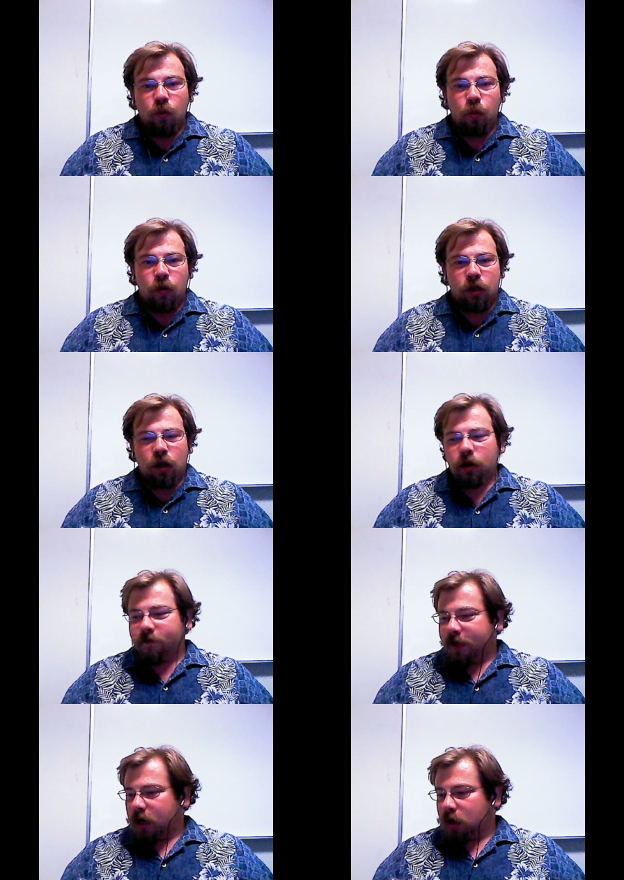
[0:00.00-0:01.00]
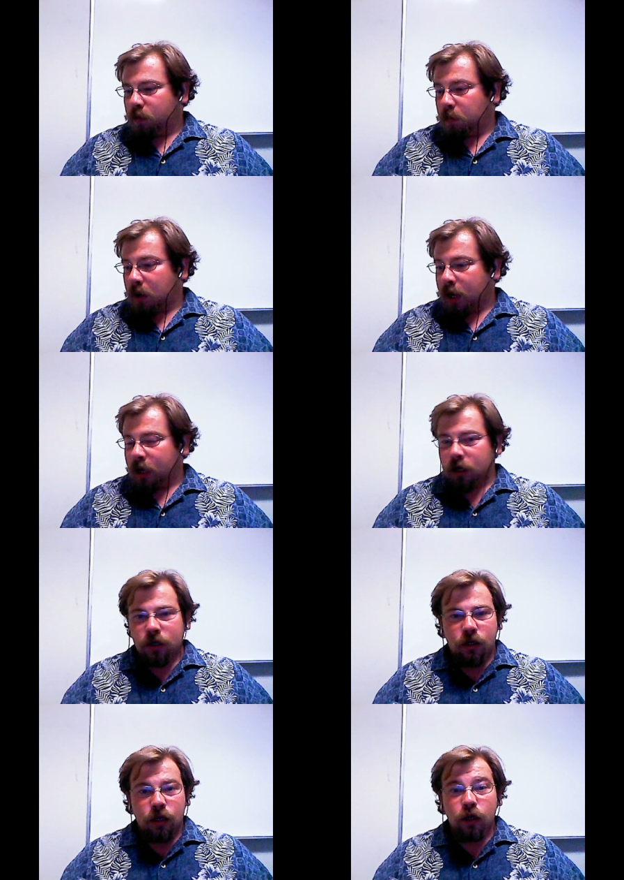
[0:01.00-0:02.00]
with all of that in
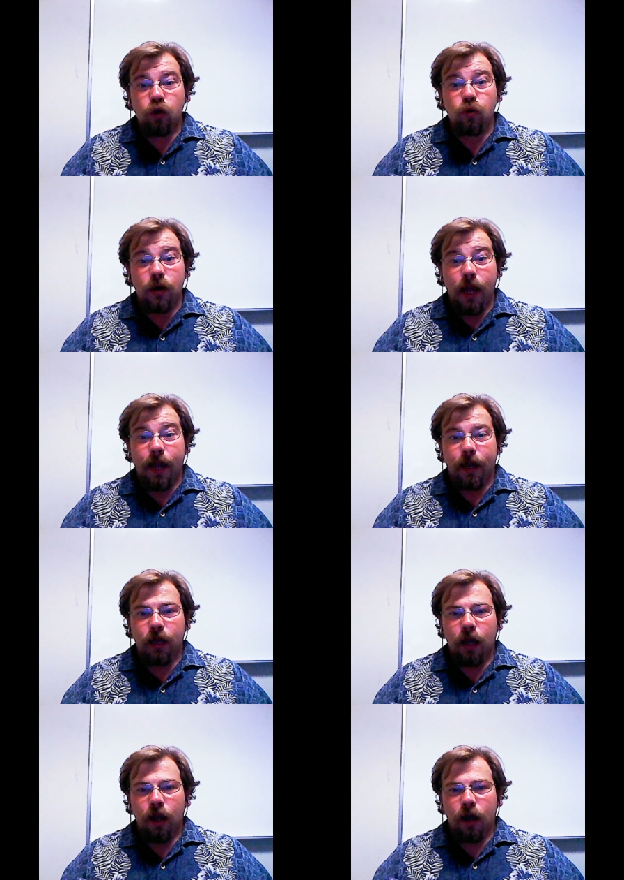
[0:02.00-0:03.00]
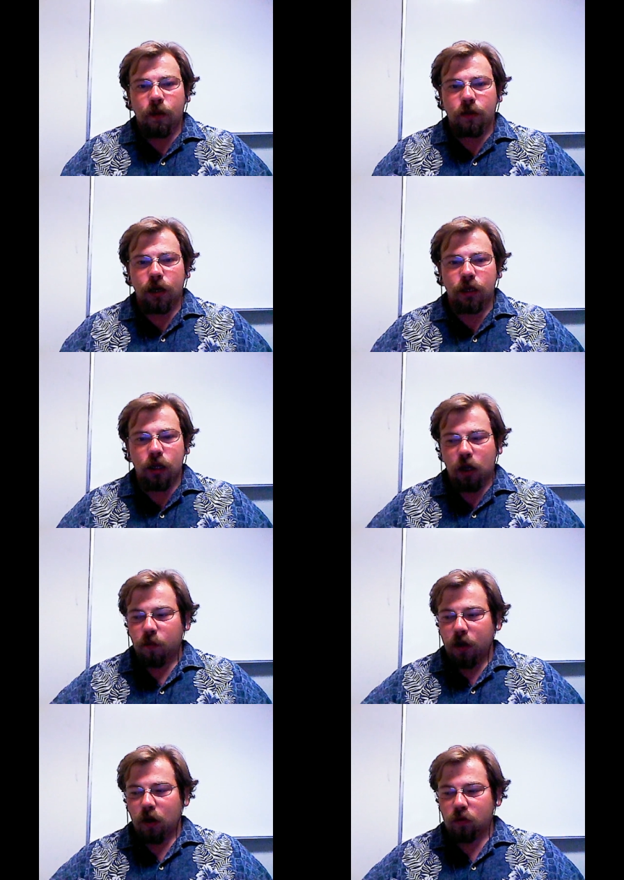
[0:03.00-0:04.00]
mind, today I'm going to talk
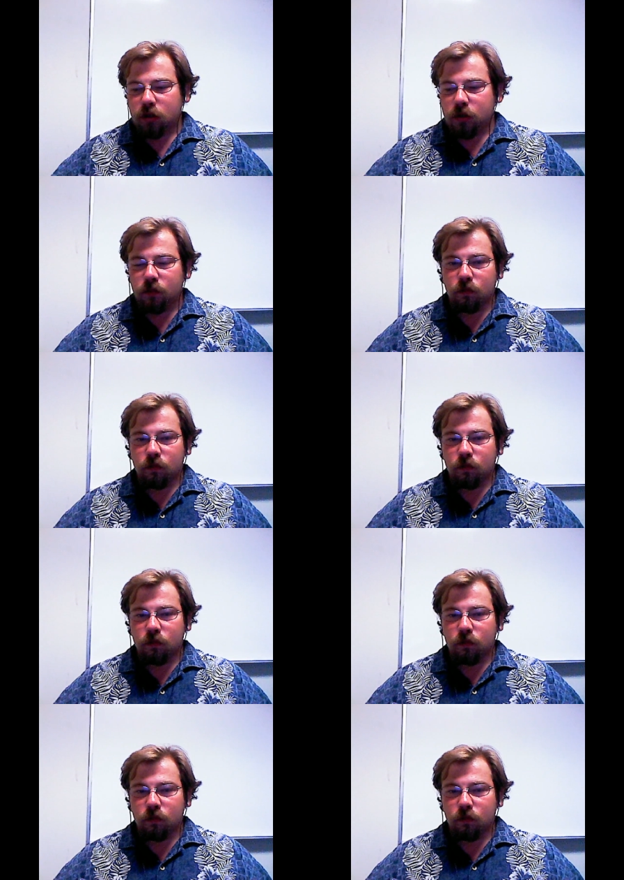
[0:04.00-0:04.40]
about